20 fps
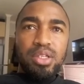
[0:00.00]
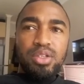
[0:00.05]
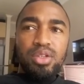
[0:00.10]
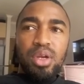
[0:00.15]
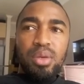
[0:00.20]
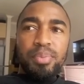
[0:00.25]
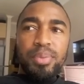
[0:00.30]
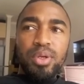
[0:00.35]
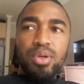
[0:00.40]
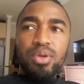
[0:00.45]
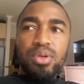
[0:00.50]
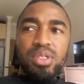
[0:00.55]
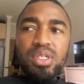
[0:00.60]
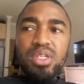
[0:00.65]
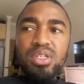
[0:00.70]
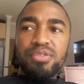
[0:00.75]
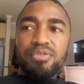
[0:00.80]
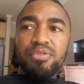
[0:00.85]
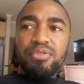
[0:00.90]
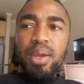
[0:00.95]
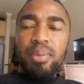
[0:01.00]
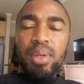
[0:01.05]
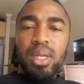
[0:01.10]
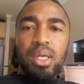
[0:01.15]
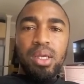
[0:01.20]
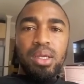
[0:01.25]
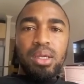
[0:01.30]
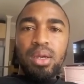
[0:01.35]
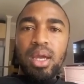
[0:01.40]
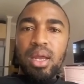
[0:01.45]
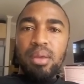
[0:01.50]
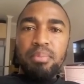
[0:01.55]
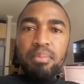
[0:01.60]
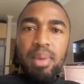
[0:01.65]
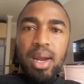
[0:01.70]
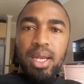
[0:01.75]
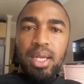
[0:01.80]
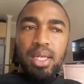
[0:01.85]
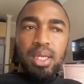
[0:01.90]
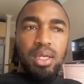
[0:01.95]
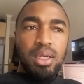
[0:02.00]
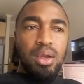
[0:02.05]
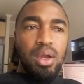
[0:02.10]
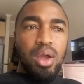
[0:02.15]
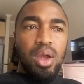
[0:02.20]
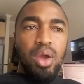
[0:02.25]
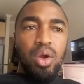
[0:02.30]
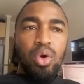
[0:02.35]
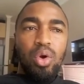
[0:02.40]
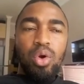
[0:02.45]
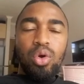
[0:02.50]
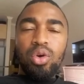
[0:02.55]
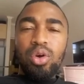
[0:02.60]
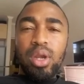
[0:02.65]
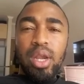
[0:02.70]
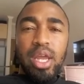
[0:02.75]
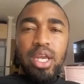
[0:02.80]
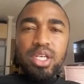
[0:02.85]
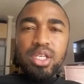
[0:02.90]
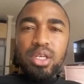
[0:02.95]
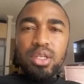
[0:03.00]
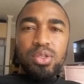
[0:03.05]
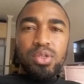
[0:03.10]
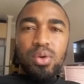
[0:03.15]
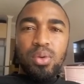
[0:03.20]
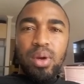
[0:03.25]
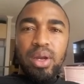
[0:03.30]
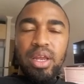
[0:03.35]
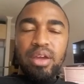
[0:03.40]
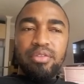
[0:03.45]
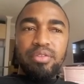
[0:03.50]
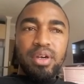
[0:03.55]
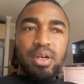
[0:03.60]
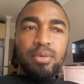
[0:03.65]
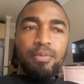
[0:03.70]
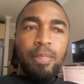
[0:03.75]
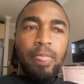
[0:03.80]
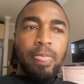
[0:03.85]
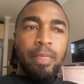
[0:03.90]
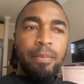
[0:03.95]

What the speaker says: it's not because his family had money or connections or whatever.